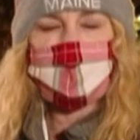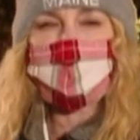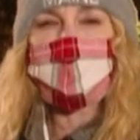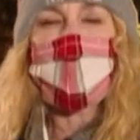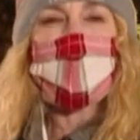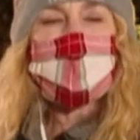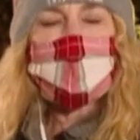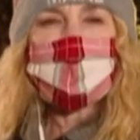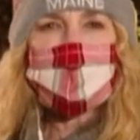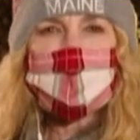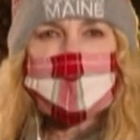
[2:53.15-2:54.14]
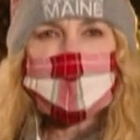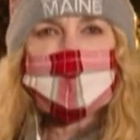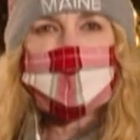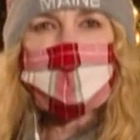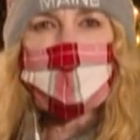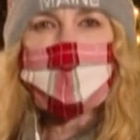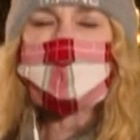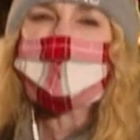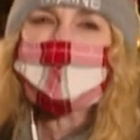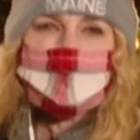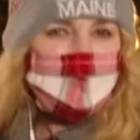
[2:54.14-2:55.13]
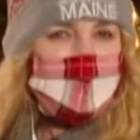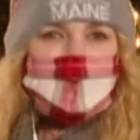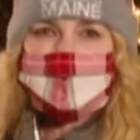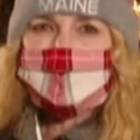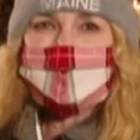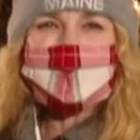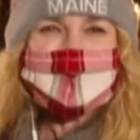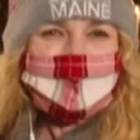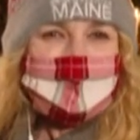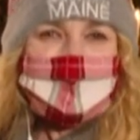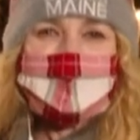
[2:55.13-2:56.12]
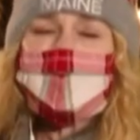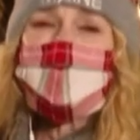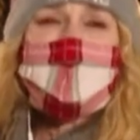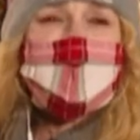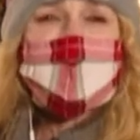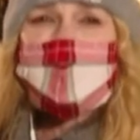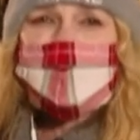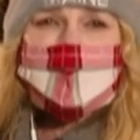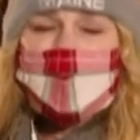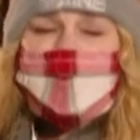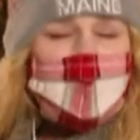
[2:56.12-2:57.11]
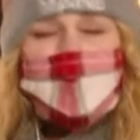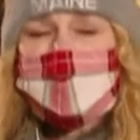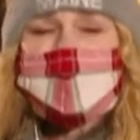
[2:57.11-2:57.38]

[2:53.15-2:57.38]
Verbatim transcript: So if you are comfortable dining indoors, please consider, you know, using those as going to those